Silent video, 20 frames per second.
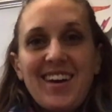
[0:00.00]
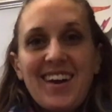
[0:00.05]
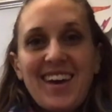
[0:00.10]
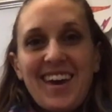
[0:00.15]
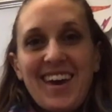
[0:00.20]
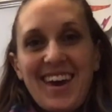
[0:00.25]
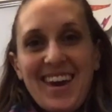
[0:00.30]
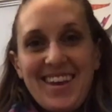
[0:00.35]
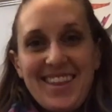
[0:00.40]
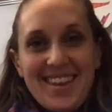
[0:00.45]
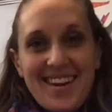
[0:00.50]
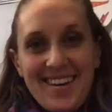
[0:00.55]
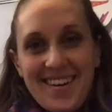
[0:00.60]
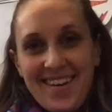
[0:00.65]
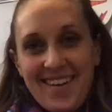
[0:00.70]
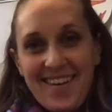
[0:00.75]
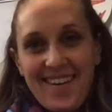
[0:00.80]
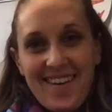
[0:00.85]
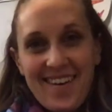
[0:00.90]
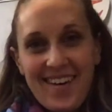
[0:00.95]
Hey
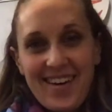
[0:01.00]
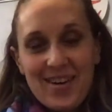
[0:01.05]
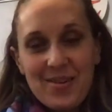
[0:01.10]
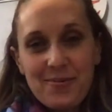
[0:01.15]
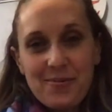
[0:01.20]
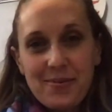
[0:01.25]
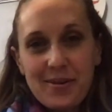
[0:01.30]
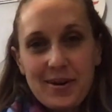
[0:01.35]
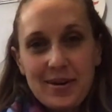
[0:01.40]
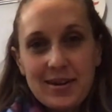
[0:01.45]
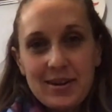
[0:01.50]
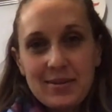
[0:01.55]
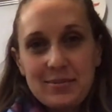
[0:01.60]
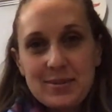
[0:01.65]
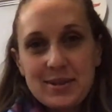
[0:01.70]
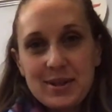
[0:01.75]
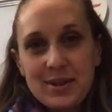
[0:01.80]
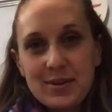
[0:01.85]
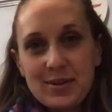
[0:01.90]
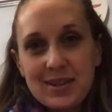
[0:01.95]
there, and welcome
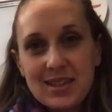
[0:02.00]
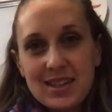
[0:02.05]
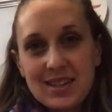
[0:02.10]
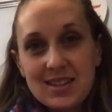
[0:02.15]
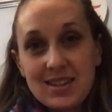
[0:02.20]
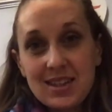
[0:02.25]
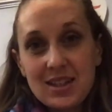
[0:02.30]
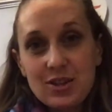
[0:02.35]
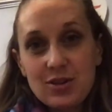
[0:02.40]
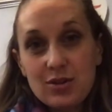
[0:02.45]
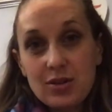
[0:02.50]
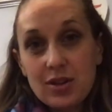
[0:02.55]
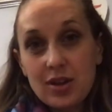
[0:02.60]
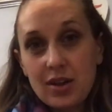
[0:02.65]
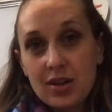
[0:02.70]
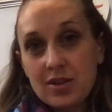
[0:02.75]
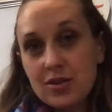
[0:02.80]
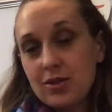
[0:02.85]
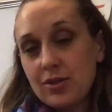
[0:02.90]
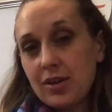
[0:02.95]
to this
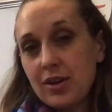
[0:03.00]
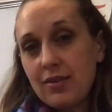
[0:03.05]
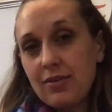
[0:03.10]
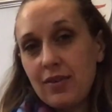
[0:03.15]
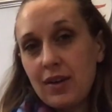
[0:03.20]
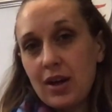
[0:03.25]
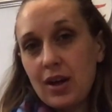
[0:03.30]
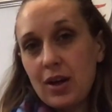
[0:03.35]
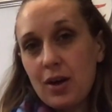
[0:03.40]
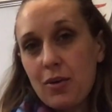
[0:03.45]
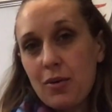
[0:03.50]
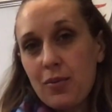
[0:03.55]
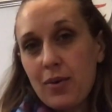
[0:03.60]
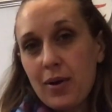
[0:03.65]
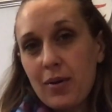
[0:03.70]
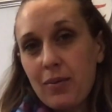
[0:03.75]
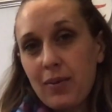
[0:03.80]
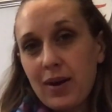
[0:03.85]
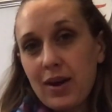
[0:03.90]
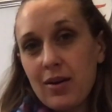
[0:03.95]
introductory video where
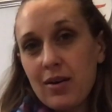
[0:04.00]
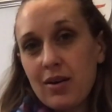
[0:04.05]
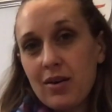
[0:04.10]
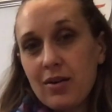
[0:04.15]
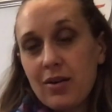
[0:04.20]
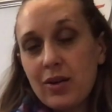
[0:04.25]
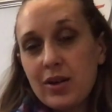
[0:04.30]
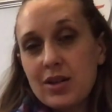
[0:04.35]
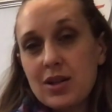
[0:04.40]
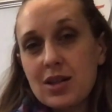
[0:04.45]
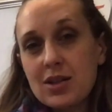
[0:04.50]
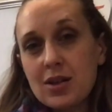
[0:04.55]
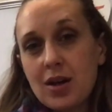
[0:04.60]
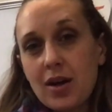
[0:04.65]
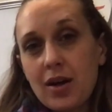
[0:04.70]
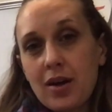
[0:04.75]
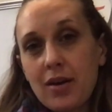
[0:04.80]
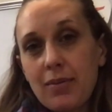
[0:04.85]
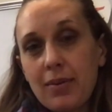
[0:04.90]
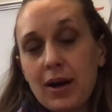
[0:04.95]
we are going to
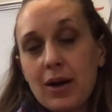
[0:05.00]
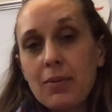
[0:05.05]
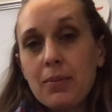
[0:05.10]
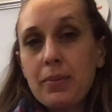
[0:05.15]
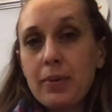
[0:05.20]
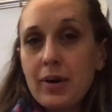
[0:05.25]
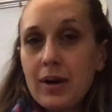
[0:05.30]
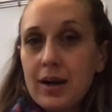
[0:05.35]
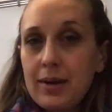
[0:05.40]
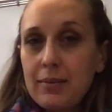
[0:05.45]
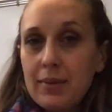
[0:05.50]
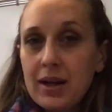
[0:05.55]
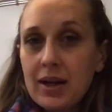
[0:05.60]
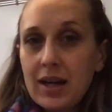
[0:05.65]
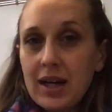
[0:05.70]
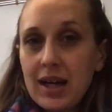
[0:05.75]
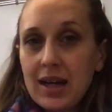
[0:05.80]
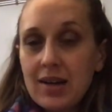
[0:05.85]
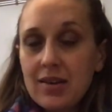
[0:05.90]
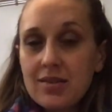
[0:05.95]
talk about
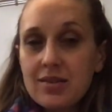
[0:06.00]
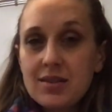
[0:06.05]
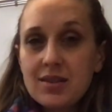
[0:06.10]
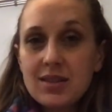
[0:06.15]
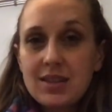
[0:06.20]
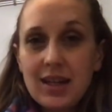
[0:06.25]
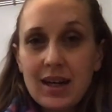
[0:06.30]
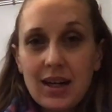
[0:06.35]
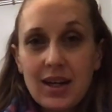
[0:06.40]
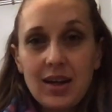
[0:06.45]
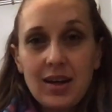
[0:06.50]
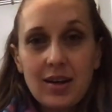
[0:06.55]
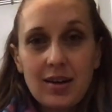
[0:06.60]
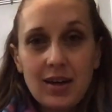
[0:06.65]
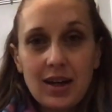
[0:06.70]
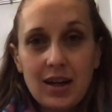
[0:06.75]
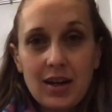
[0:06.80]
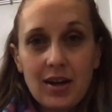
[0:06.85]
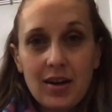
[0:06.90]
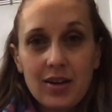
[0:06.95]
primary, secondary
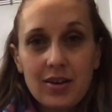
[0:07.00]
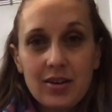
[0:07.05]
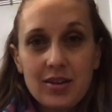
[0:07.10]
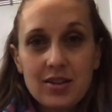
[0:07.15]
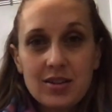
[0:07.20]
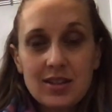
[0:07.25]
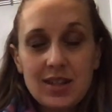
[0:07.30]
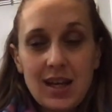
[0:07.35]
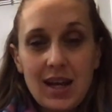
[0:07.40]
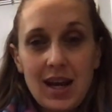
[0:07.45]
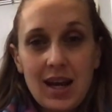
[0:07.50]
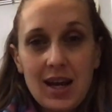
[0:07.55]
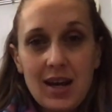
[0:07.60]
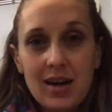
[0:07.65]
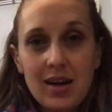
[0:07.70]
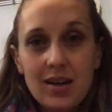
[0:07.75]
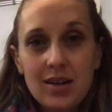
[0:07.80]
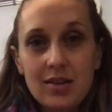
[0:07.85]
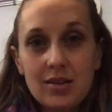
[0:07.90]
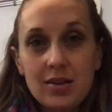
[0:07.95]
colors
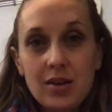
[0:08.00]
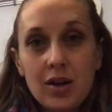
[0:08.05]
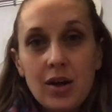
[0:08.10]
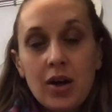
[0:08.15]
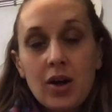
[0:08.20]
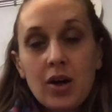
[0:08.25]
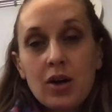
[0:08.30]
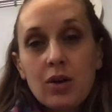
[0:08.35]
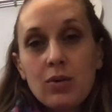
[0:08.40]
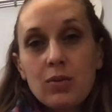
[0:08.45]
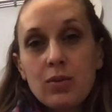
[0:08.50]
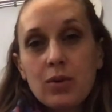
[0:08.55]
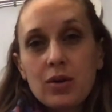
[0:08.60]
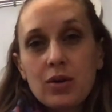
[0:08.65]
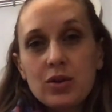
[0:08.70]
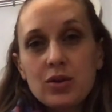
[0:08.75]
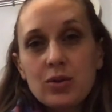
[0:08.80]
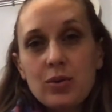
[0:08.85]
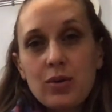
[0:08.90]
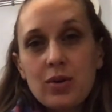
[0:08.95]
and
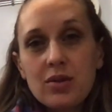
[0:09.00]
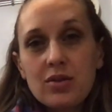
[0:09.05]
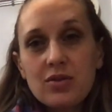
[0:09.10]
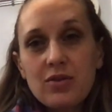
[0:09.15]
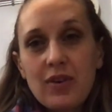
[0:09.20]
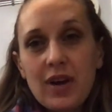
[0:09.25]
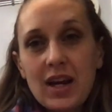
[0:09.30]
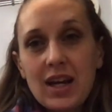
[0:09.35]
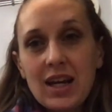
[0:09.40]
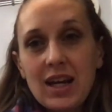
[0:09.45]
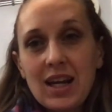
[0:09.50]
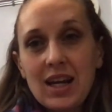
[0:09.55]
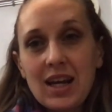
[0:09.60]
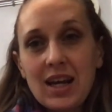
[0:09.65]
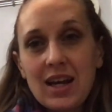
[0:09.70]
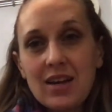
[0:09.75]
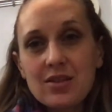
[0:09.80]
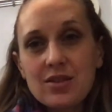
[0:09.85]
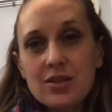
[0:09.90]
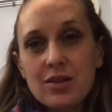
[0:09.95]
work towards finding an
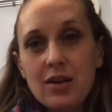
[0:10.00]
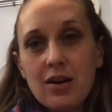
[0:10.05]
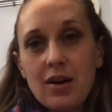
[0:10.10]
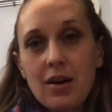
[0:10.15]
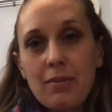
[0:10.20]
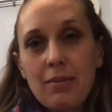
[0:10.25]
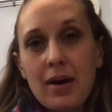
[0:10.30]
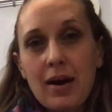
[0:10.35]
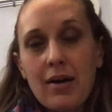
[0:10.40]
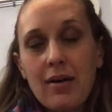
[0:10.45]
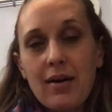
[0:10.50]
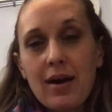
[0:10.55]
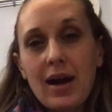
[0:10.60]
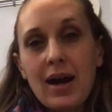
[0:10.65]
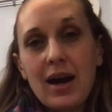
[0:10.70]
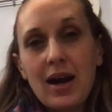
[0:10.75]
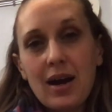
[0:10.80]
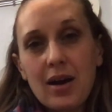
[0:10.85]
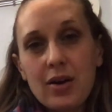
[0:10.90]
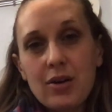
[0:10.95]
answer about
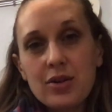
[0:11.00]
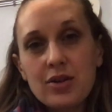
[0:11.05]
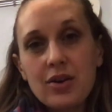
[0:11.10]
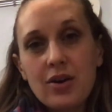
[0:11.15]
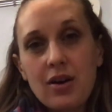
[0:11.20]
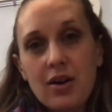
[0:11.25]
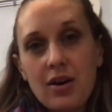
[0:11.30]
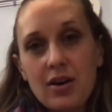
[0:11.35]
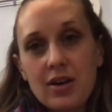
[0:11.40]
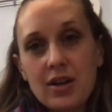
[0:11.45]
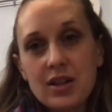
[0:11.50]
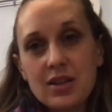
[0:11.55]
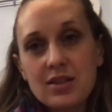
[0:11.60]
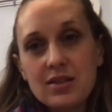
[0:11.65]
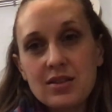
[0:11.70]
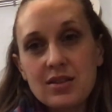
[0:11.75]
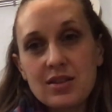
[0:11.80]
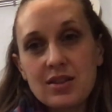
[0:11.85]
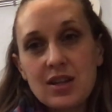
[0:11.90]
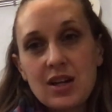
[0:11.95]
how do
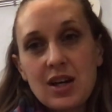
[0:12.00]
artists